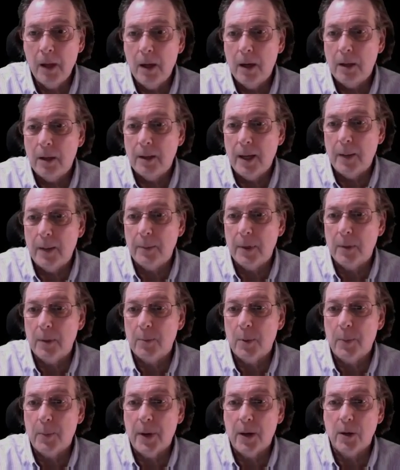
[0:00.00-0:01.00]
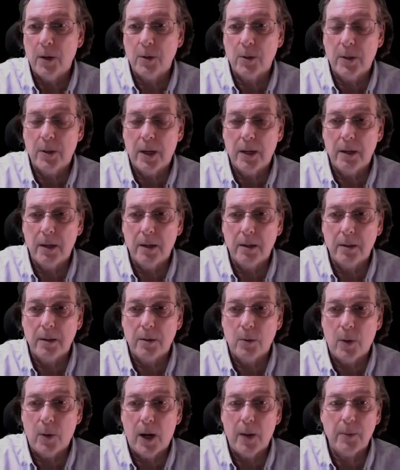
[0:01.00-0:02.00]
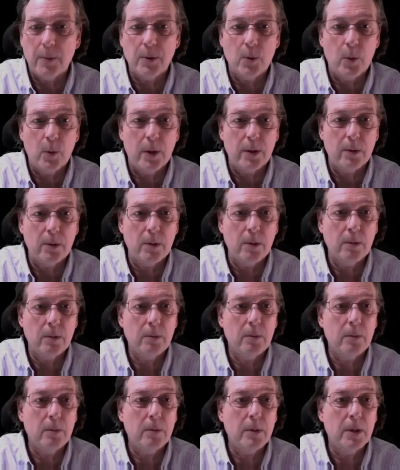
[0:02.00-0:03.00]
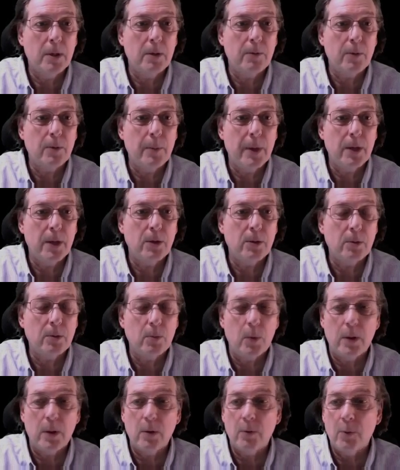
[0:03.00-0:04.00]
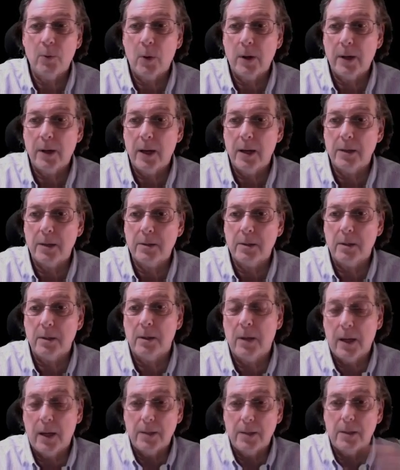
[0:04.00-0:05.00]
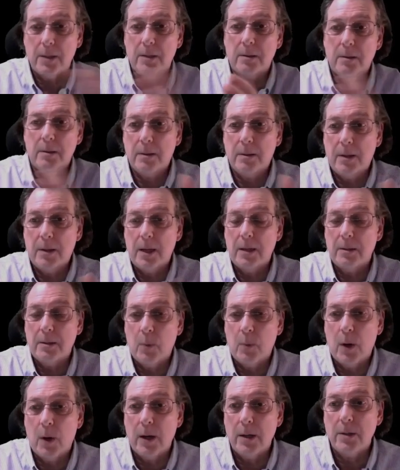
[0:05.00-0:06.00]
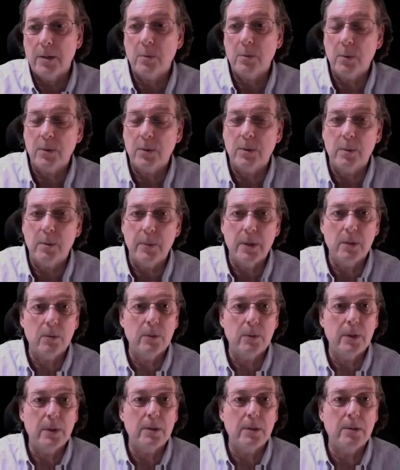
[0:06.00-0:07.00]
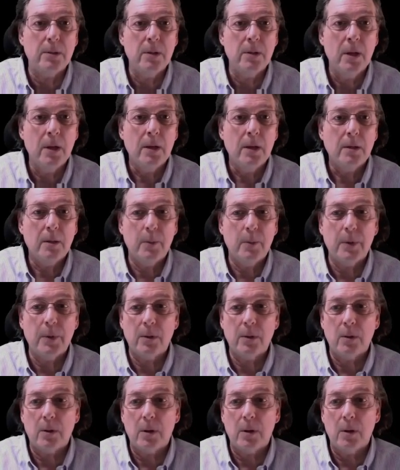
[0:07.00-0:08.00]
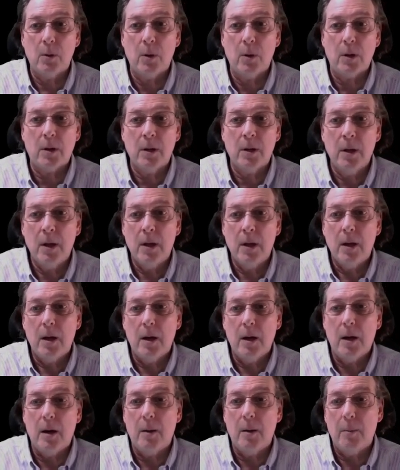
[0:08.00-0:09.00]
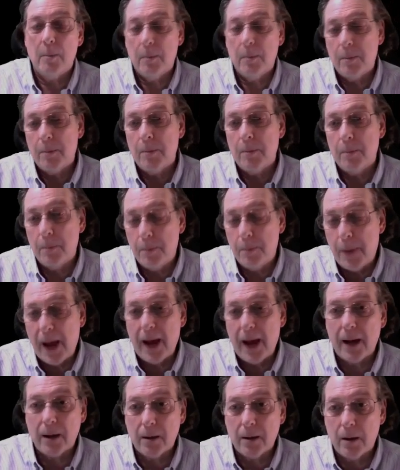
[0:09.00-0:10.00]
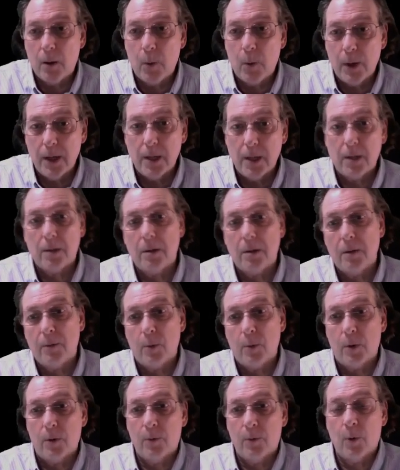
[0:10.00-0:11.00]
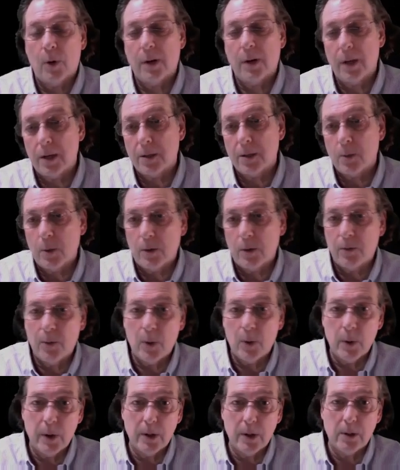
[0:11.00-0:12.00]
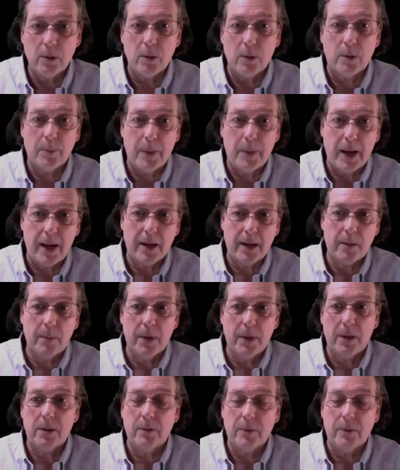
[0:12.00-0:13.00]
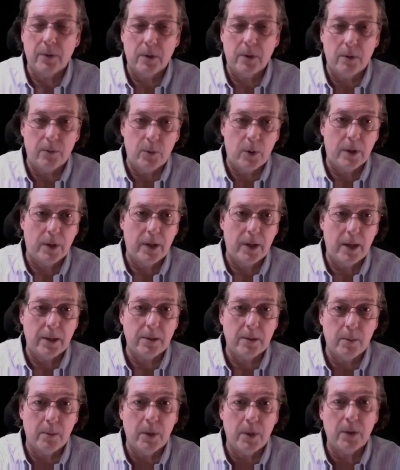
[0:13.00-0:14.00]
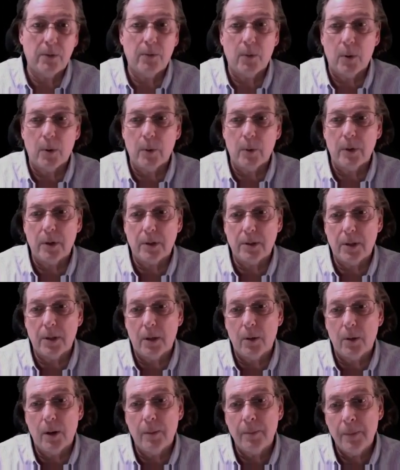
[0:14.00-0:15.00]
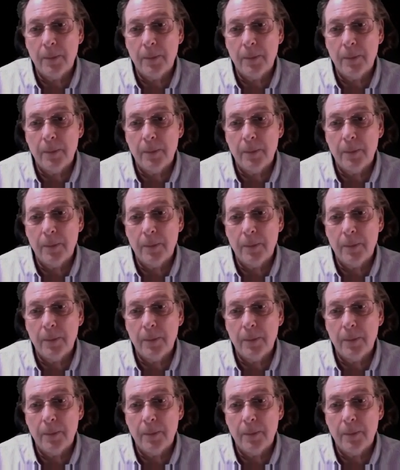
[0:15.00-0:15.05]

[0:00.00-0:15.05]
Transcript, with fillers: lambda prepares your data, grabs your weather information, weather forecast, and aligns it date-wise with the meter reads. Typically, you're going to look uh, back a week if you want to forecast a week forward. You look back a month if you want to forecast the month forward, et cetera.